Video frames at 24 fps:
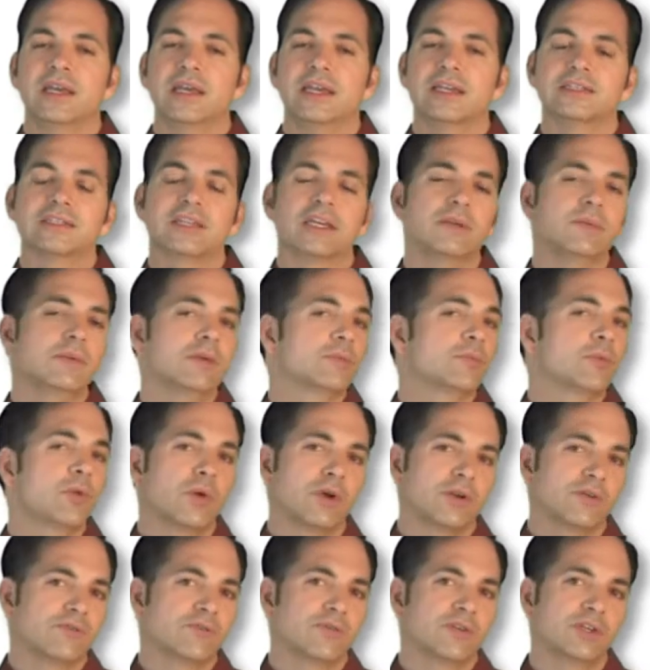It's going to be
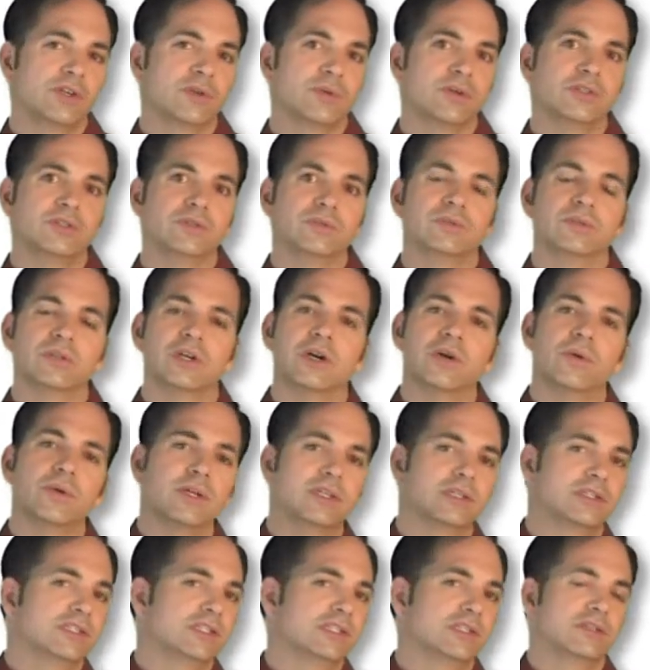important for you as you go
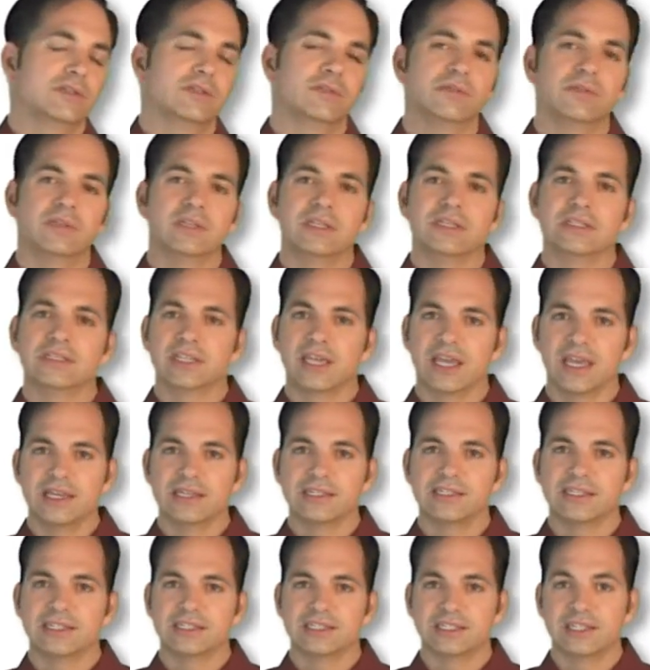into these
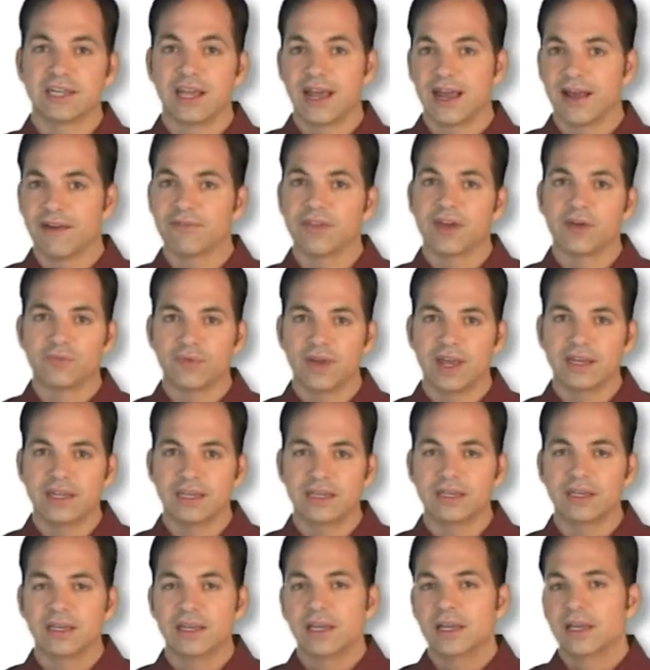cases to have that
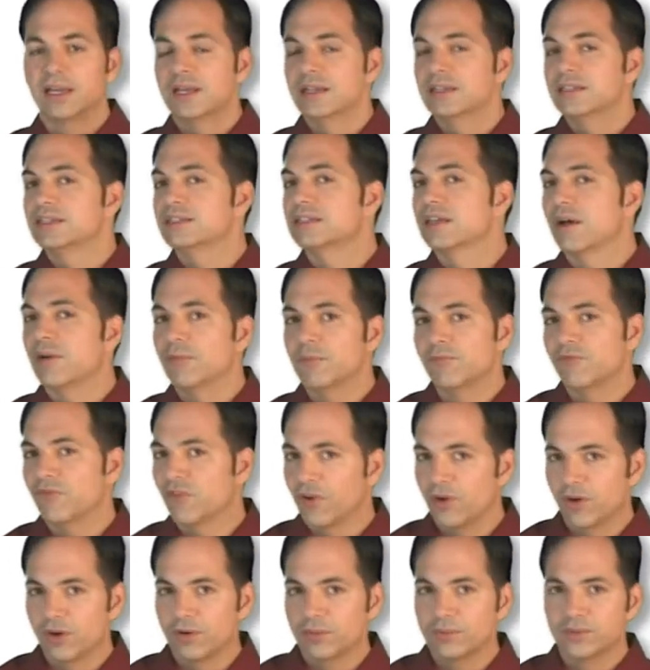ready. Some
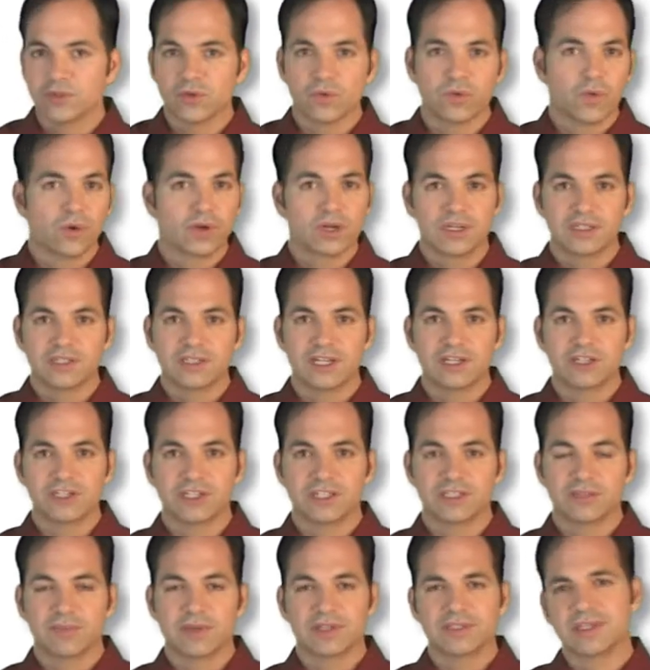firms or
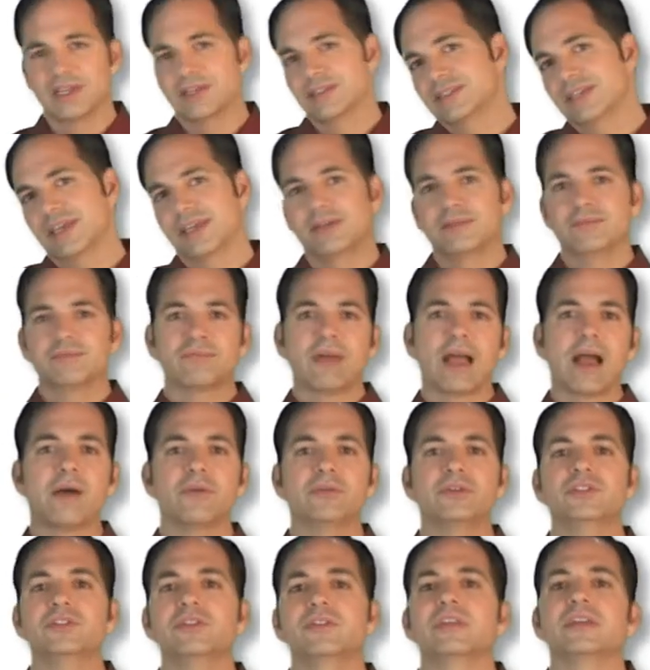organizations might say, how
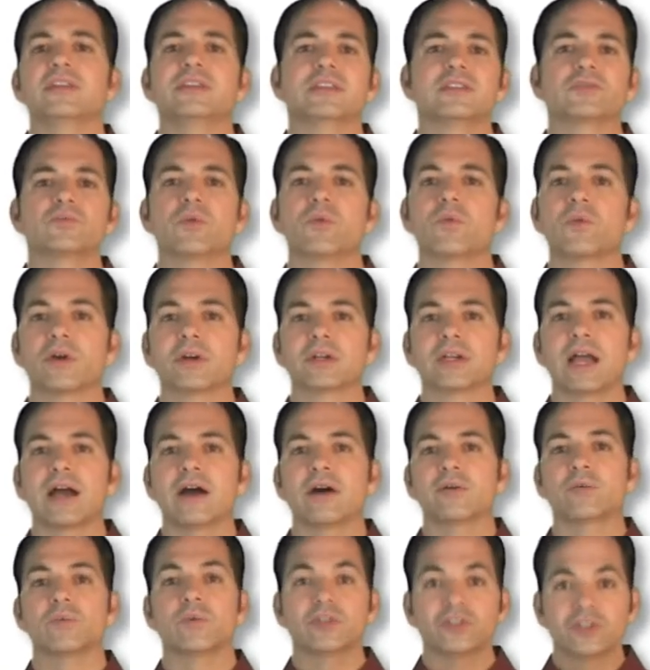would you think this will work
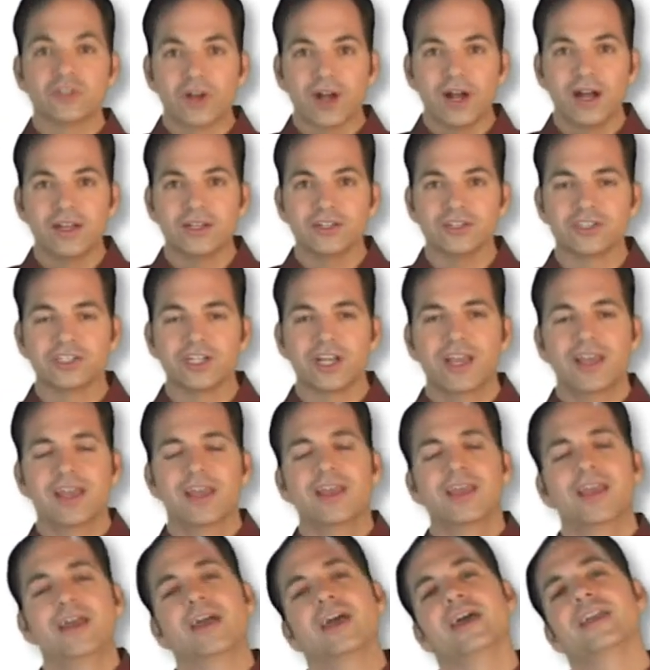out? What's your hunch?
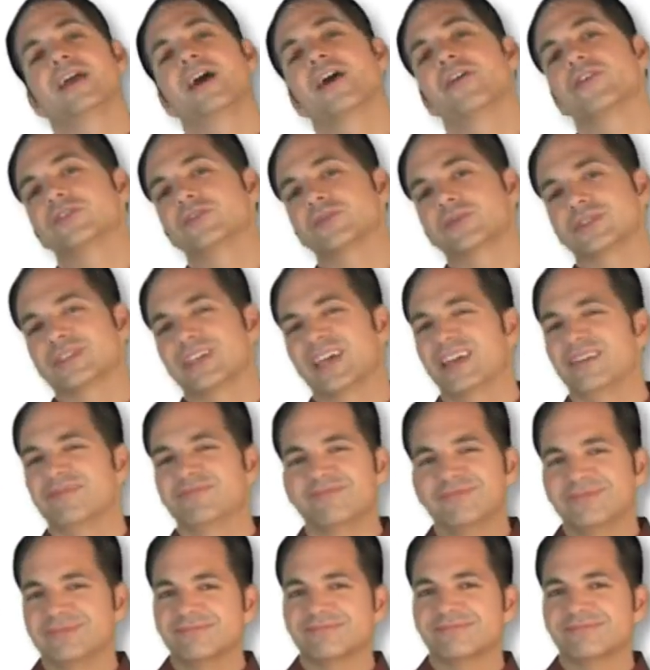And others will say,